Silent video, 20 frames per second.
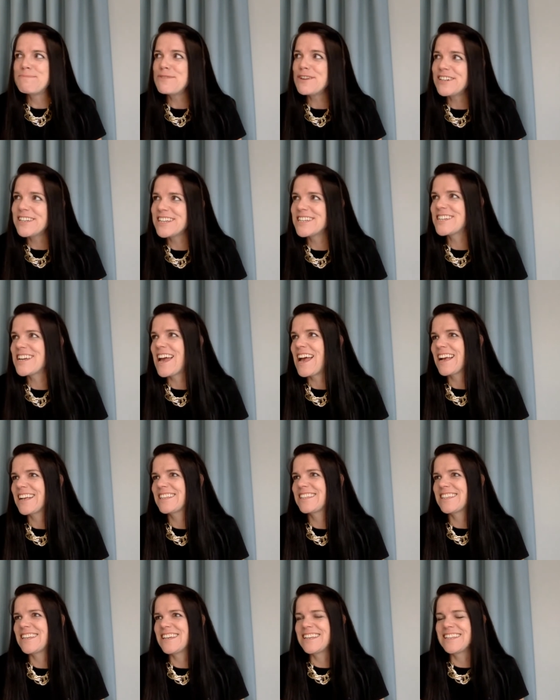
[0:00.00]
British
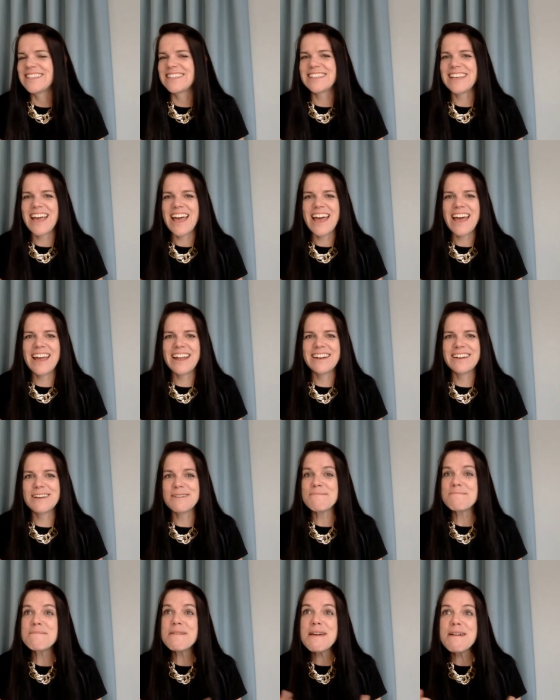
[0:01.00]
accents and
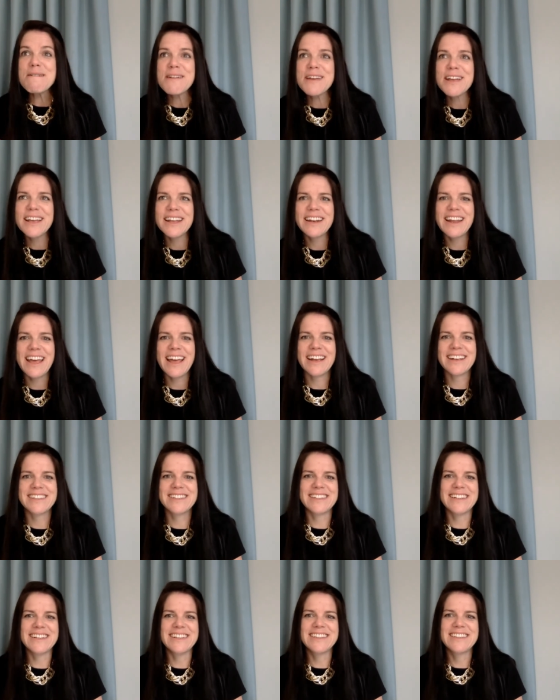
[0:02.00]
American
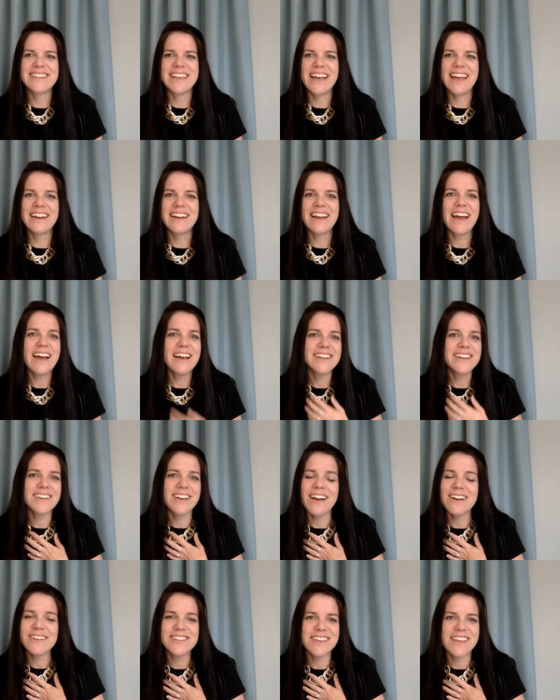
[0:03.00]
accents and
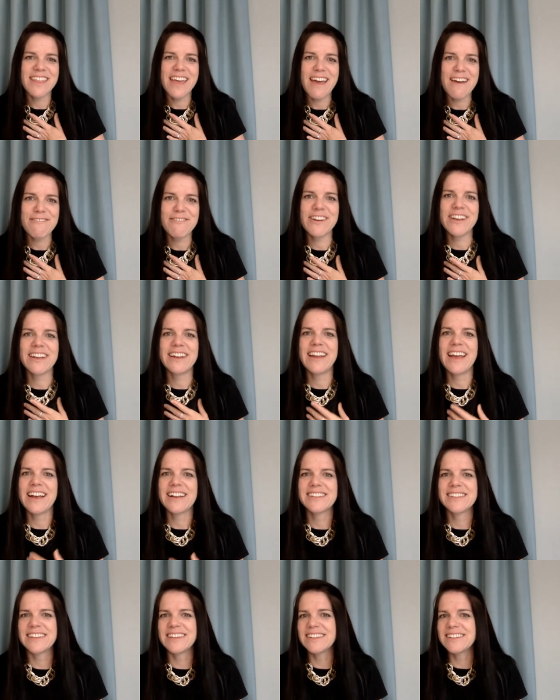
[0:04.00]
our South African
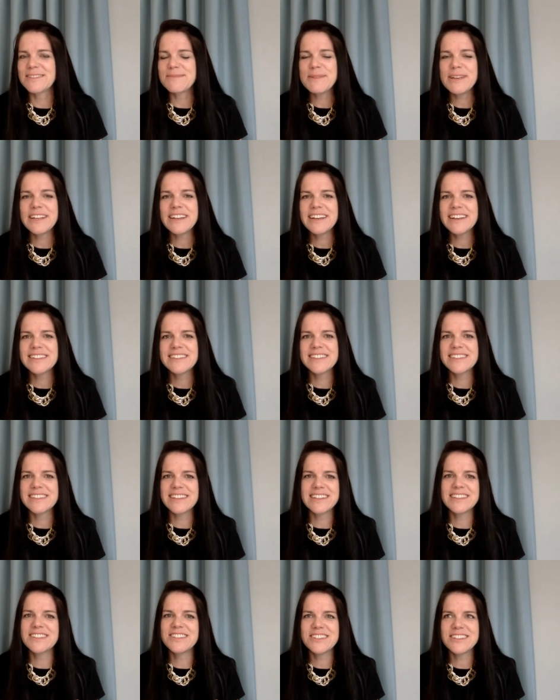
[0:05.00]
accents. I mean, it's
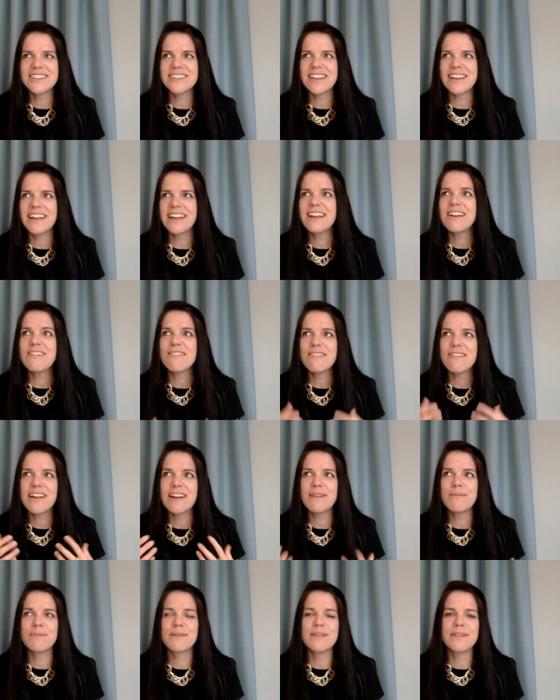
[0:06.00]
it's just
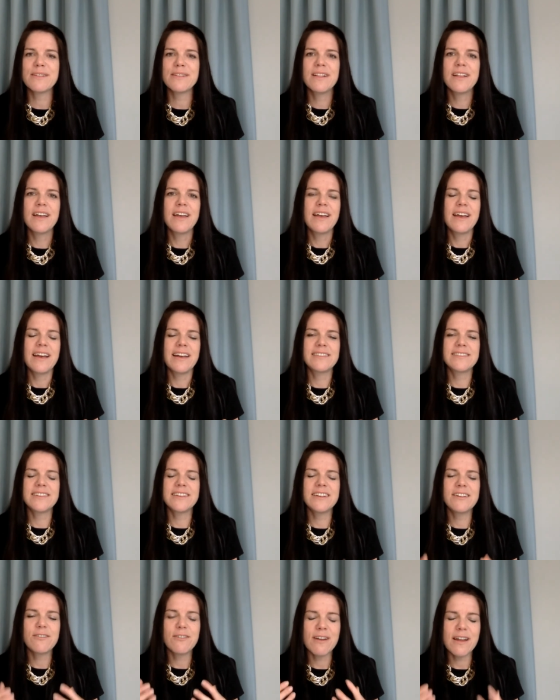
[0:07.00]
incredible. It's
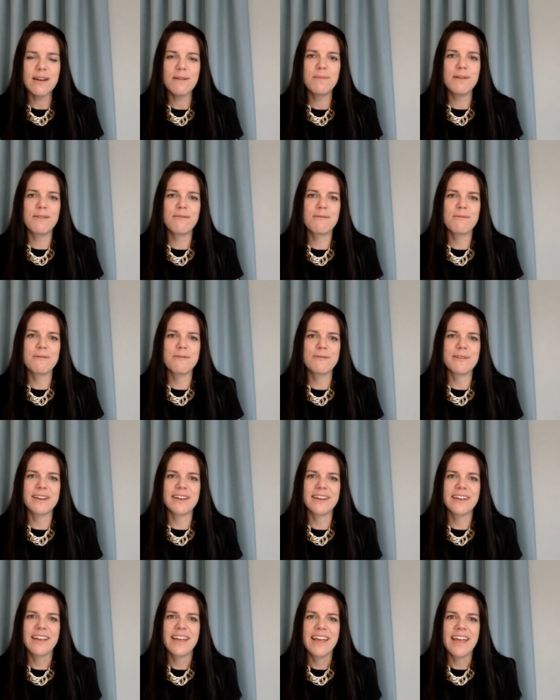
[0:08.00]
incredibly
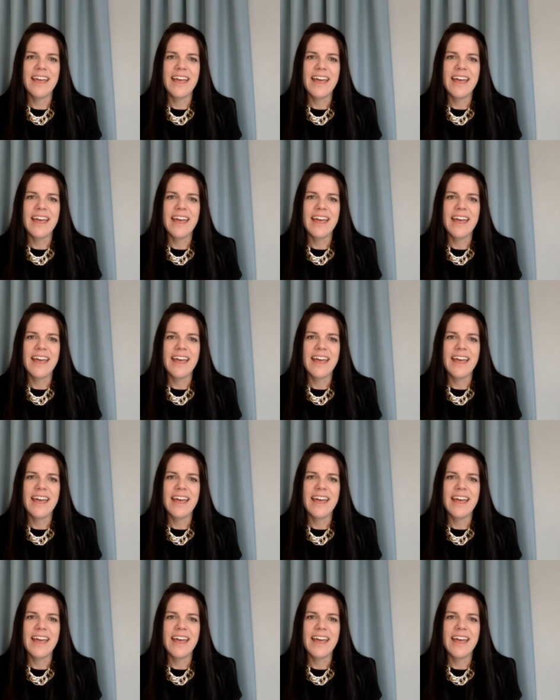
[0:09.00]
rewarding.